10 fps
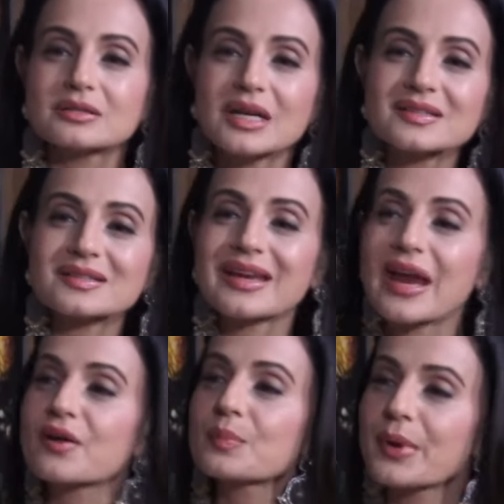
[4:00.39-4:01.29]
does
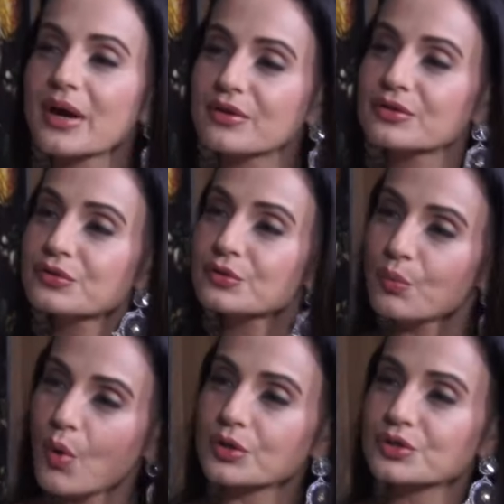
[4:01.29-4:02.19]
scare a parent to
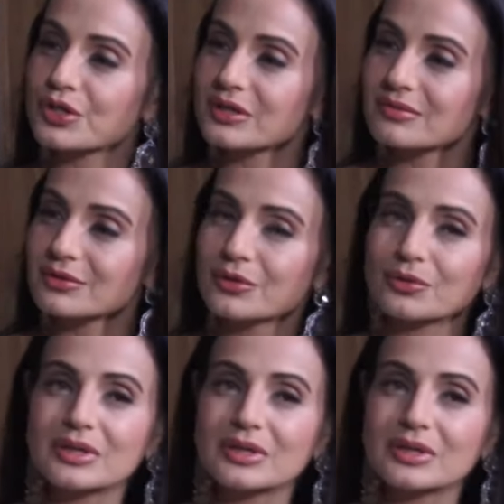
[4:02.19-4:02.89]
watch, and, you know,